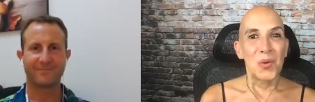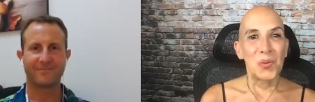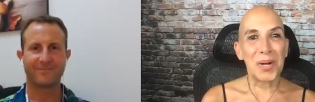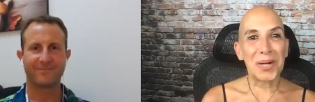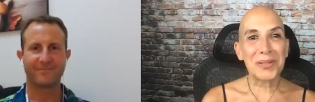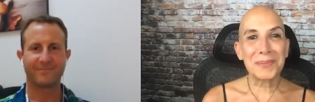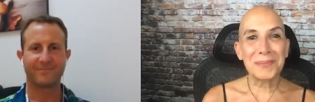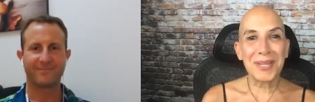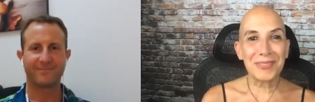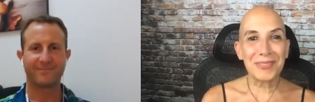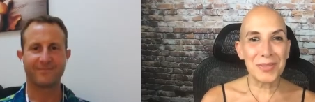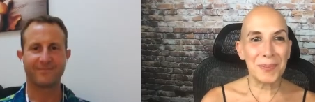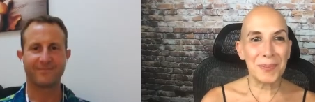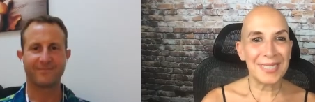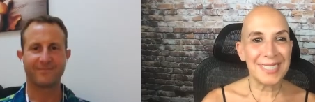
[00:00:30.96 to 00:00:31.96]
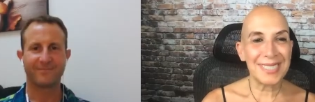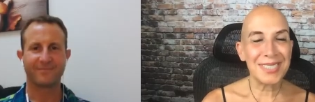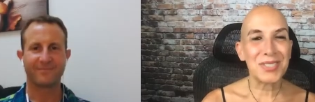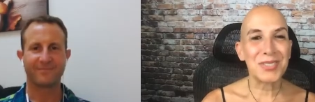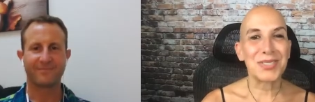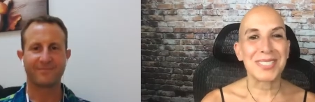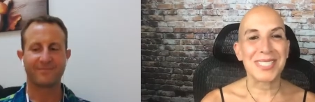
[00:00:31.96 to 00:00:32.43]
Speaker 1: Welcome, everybody,
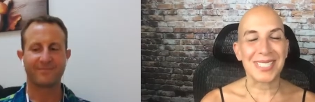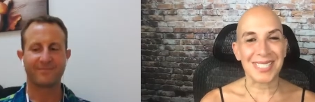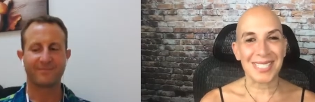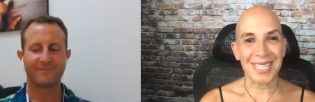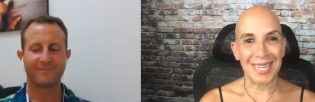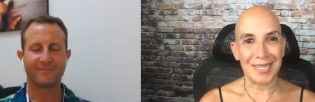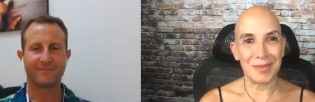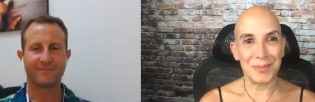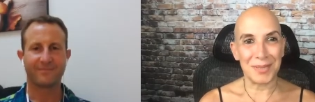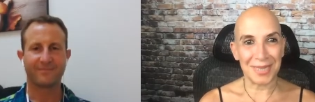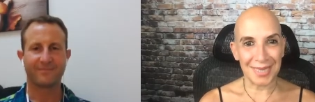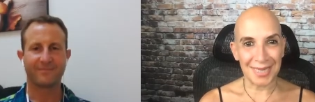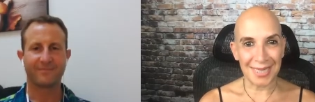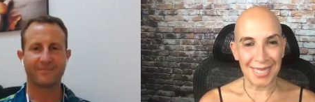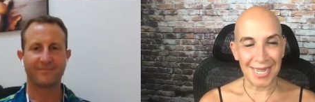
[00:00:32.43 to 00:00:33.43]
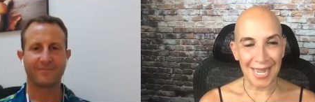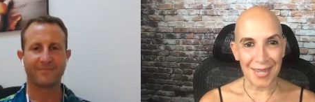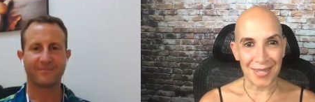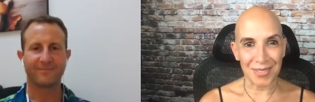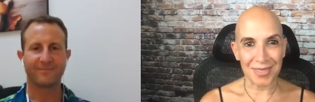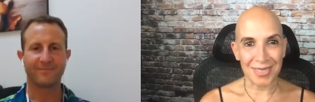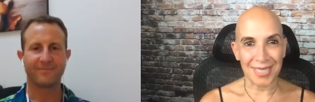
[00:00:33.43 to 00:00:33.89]
to Sustainability
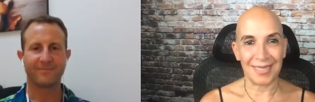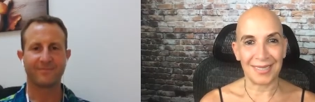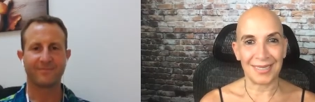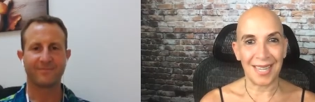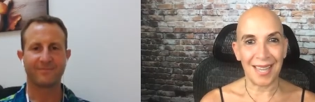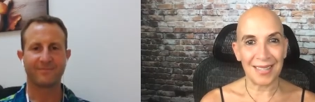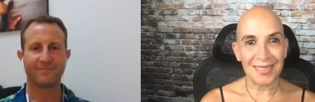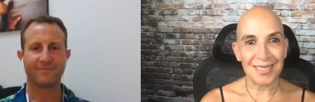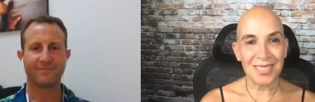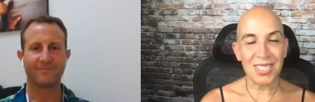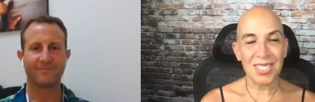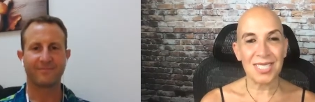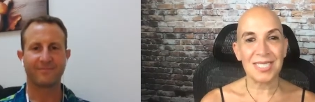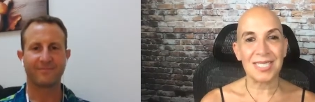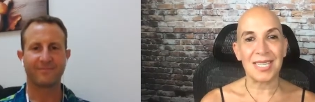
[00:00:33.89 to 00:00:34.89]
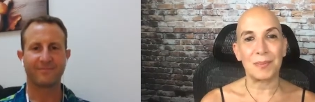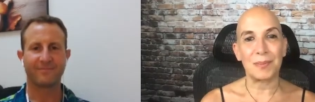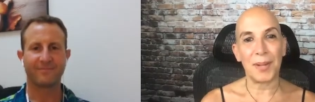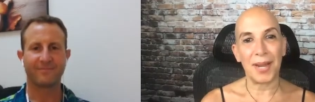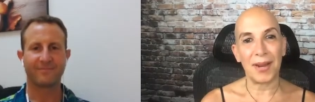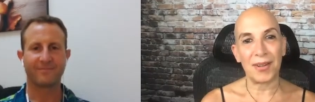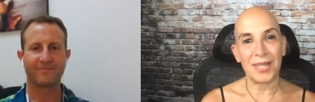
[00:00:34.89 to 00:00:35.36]
Now Technologies
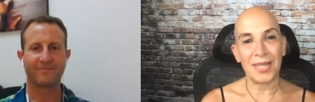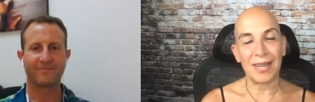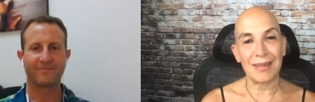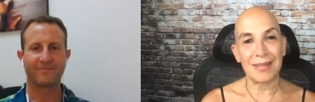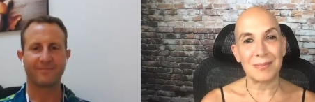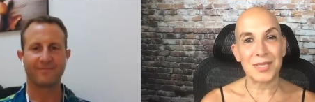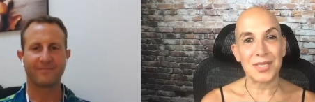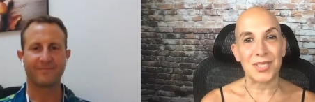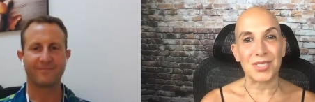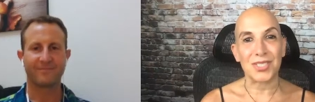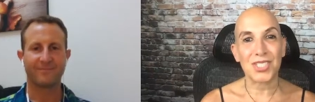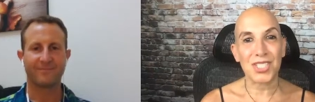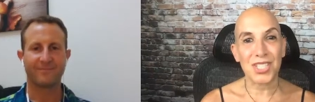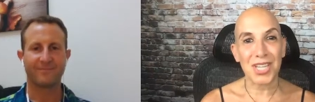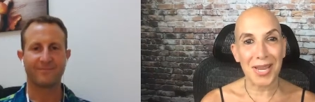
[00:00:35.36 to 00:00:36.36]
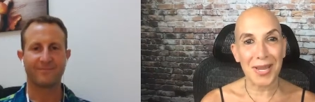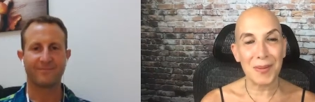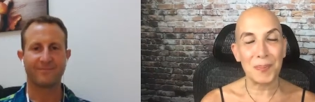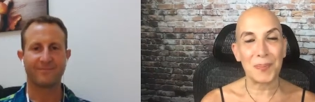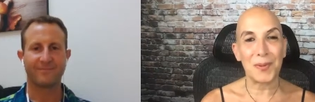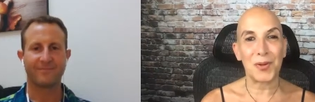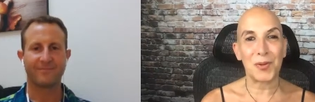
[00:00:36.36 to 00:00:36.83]
and Paradigms to
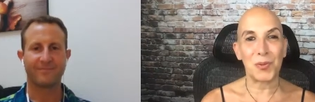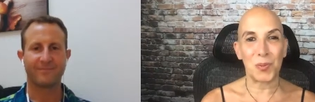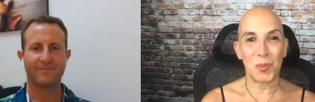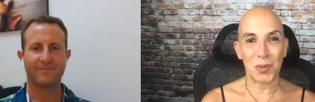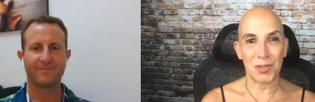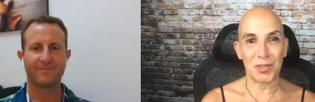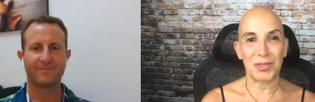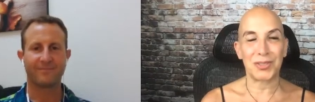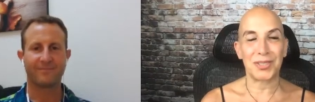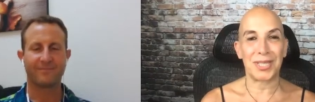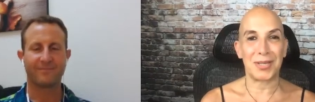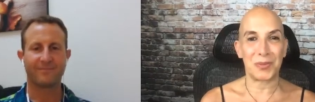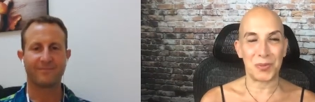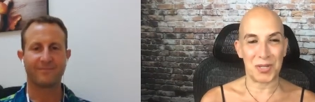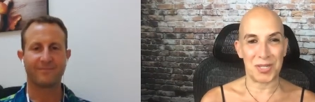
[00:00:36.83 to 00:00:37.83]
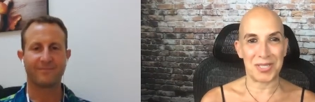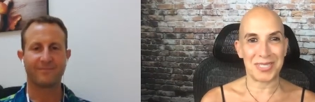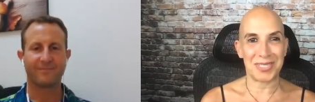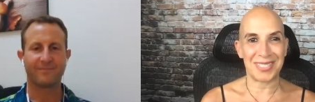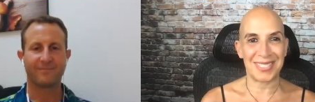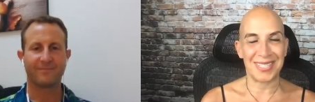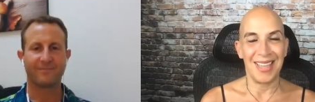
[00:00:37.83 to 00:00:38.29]
Shape a World That
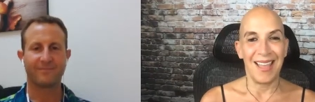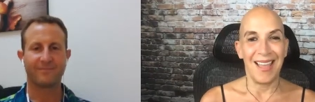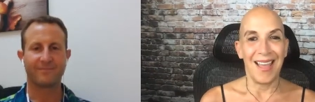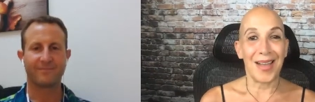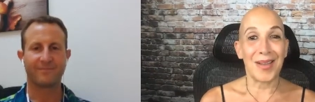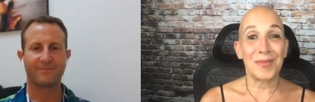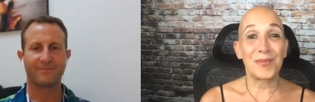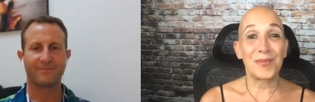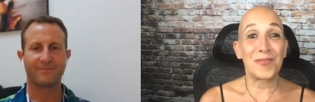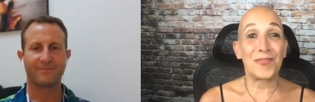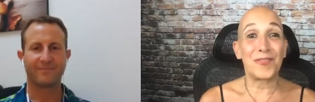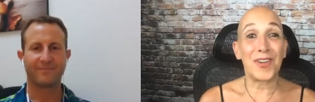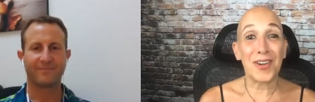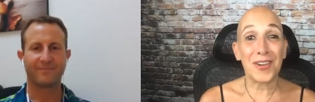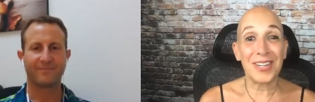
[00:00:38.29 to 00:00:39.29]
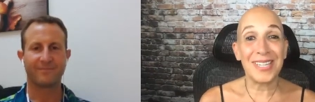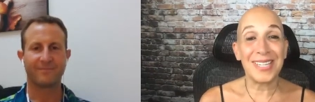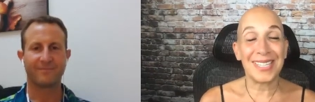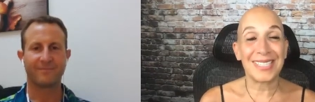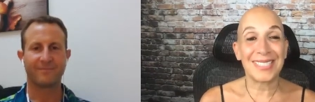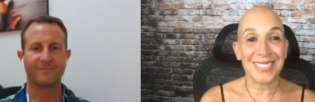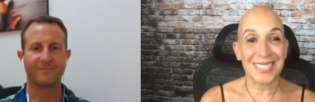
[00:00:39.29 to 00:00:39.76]
Works. I'm
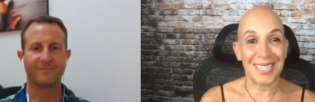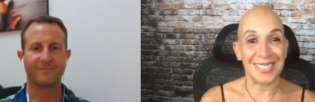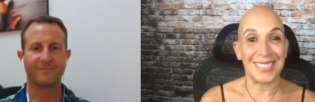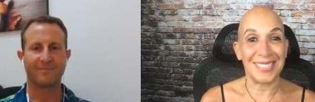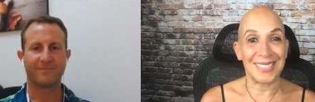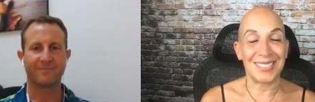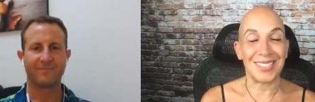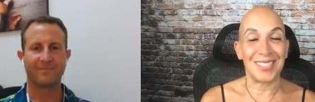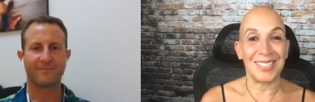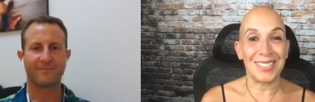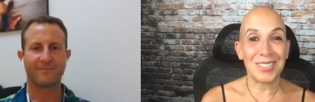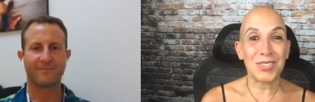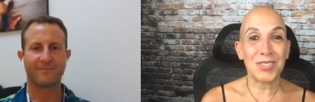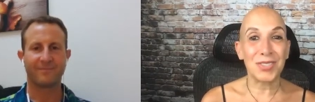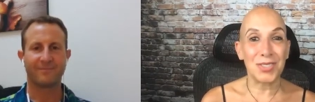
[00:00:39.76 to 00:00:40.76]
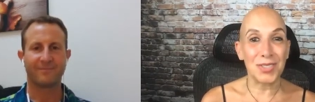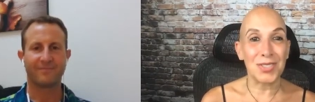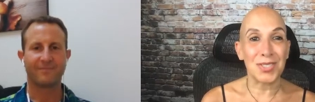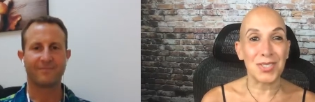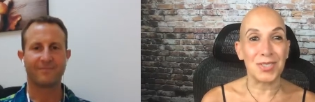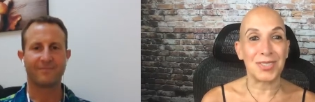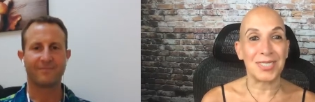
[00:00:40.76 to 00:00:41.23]
very excited to
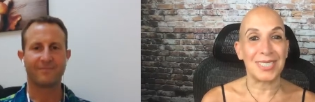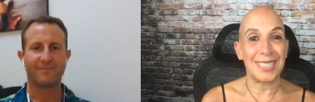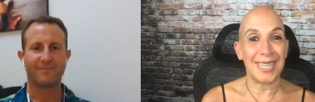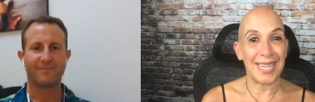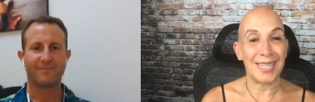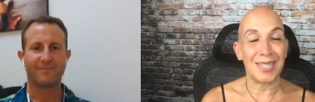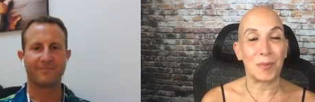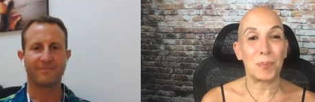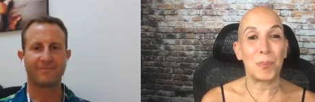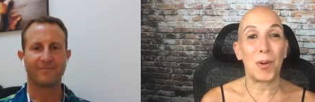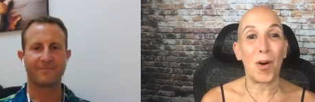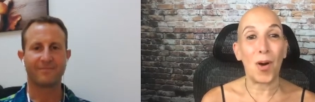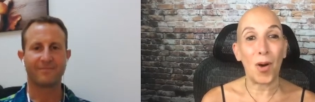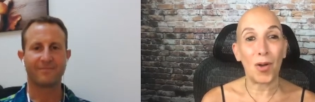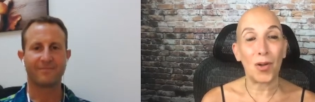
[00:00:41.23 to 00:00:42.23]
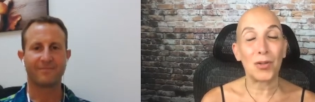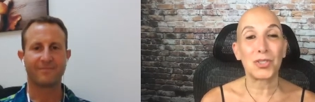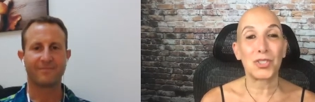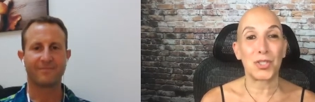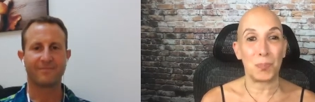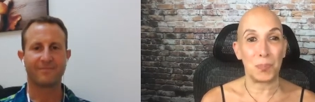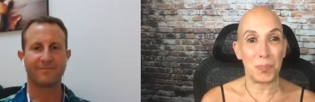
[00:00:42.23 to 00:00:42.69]
introduce you today to Paul
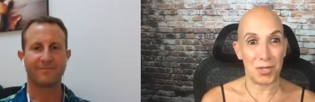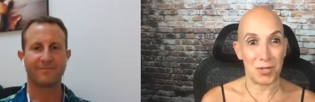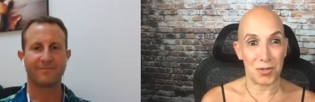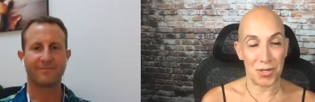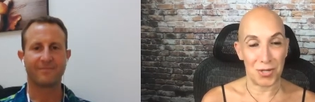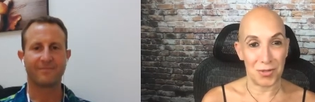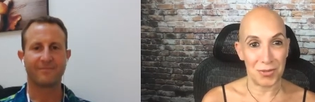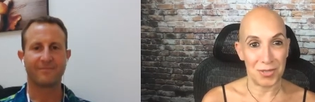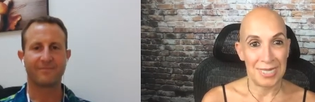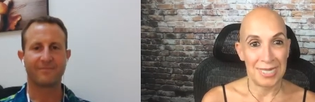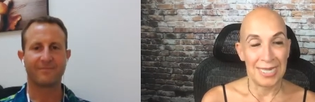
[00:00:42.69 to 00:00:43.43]
Shapiro